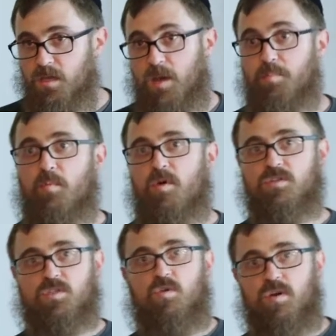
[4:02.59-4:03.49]
Net
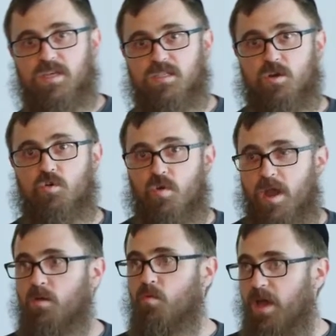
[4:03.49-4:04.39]
Promoter Score is a
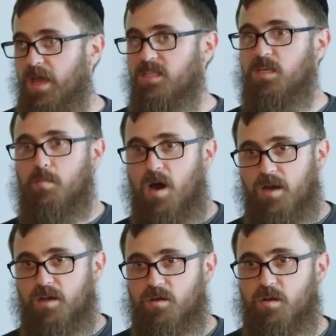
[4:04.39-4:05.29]
great way to
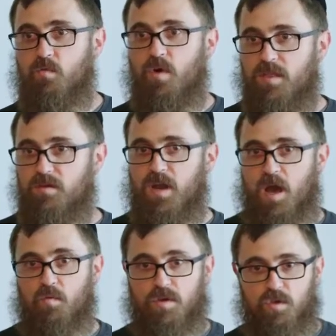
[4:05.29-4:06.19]
monitor whether or
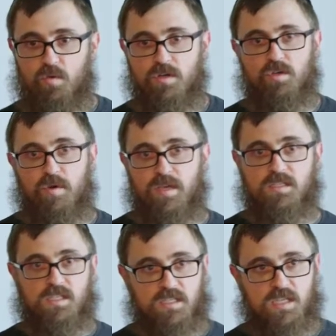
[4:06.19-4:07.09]
not what you are doing
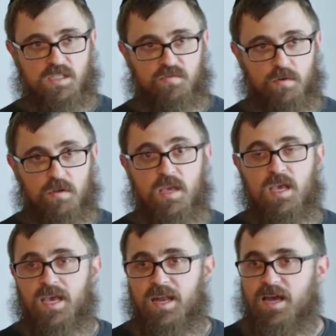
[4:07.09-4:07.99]
is successful.
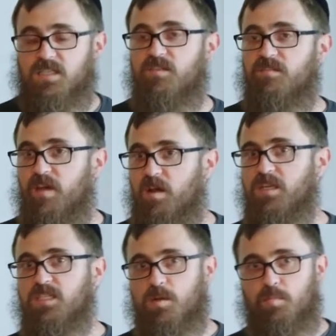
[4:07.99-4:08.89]
It asks a
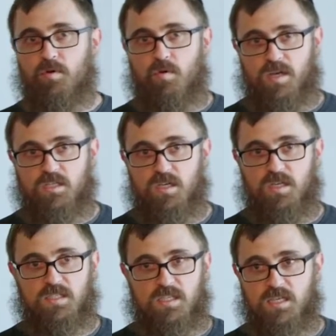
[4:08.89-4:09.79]
very simple
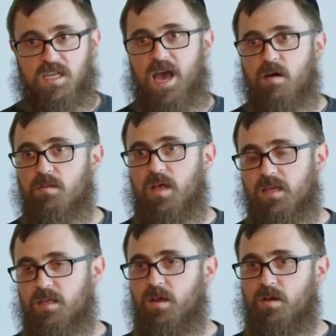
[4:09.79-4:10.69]
question. It says, how
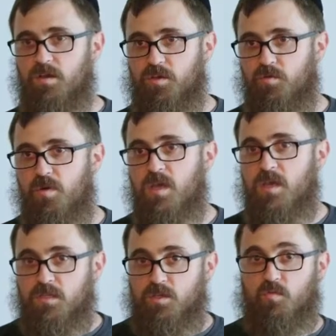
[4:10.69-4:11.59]
likely are you
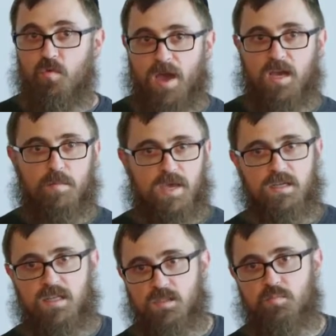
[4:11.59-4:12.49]
to
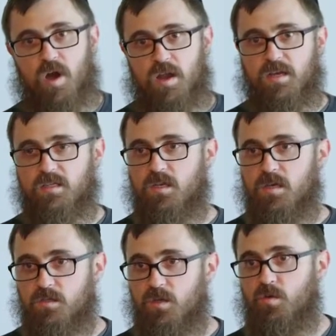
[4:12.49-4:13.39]
recommend this product
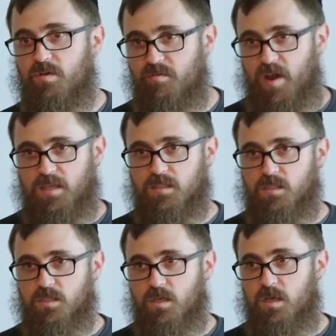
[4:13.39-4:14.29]
to your
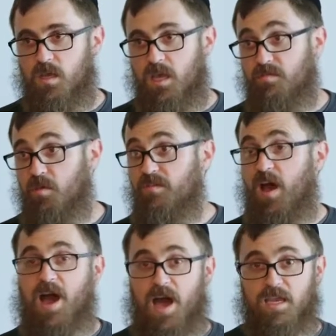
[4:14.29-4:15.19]
friends? If you have a
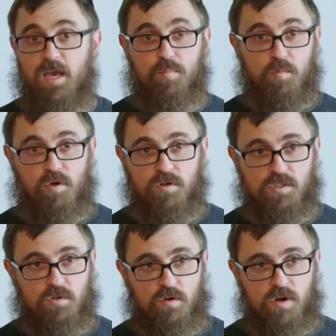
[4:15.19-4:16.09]
high Net Promoter
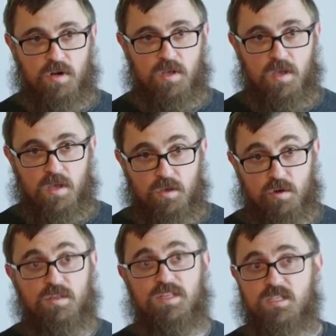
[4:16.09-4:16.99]
Score,
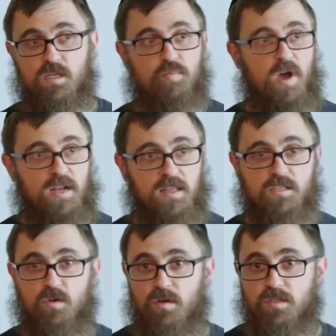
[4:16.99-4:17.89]
this is a product
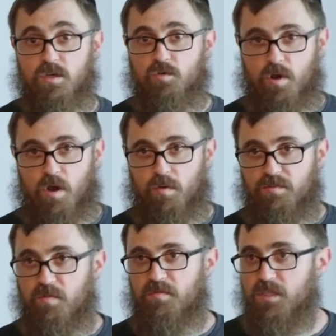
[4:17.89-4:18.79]
that's going to grow.
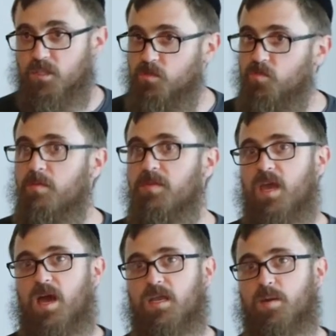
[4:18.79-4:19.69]
If you have an extremely
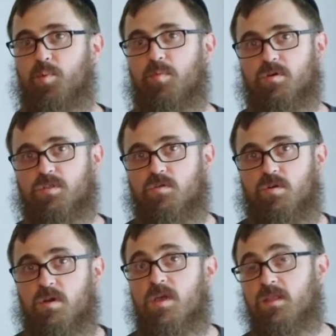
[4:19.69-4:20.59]
high Net Promoter
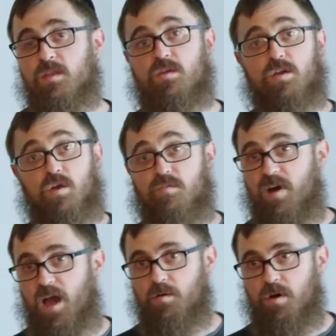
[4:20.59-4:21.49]
Score, then you're going to go
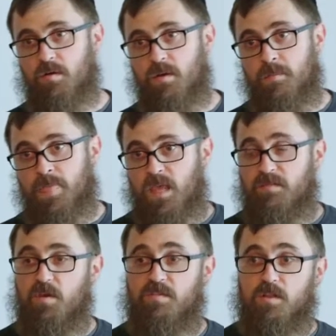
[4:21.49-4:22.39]
viral.
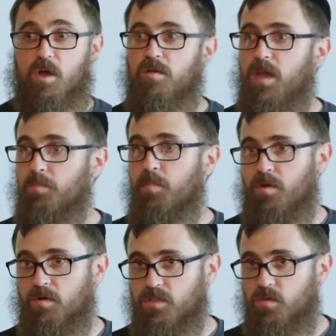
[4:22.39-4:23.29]
If you have a low Net
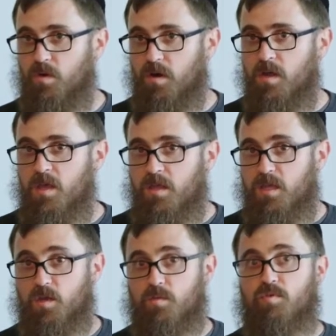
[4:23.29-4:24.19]
Promoter Score,
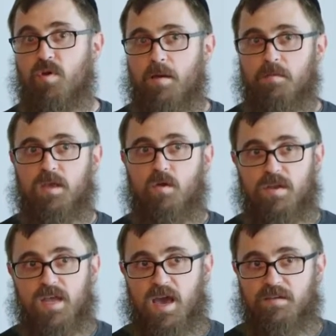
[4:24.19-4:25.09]
then you're probably
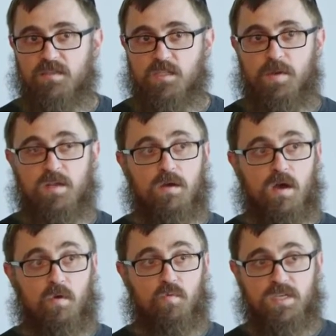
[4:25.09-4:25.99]
going to have to spend
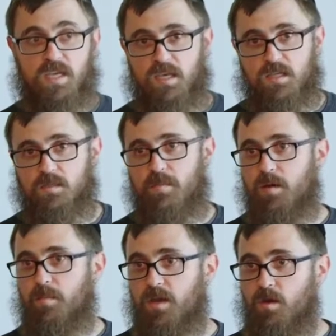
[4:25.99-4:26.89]
a ridiculous
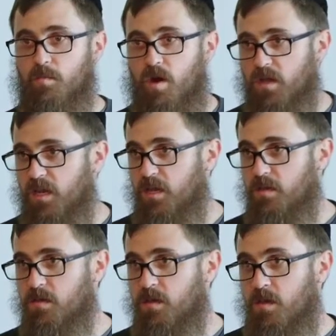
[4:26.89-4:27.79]
amount of money on
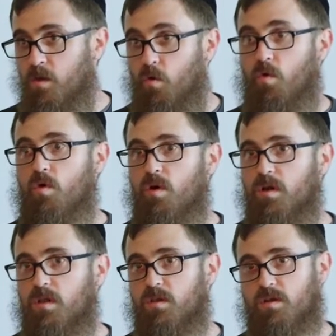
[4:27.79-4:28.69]
marketing,
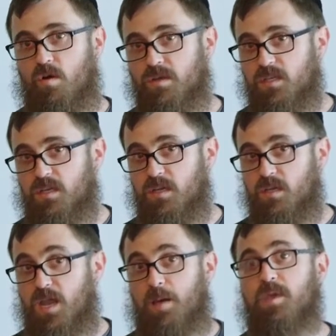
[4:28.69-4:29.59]
or you're going to
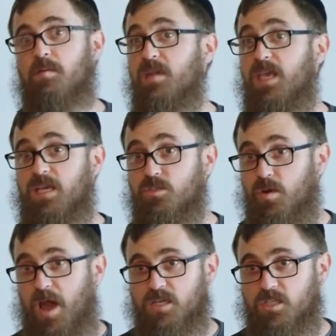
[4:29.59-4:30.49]
not be able to gain
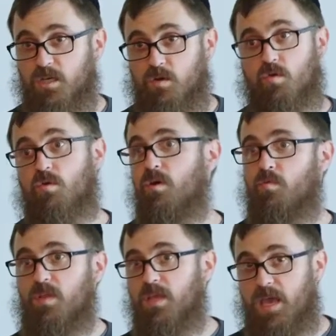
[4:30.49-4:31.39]
traction or
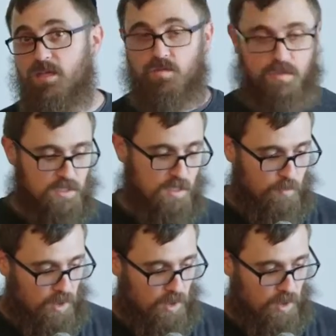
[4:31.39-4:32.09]
really enter into the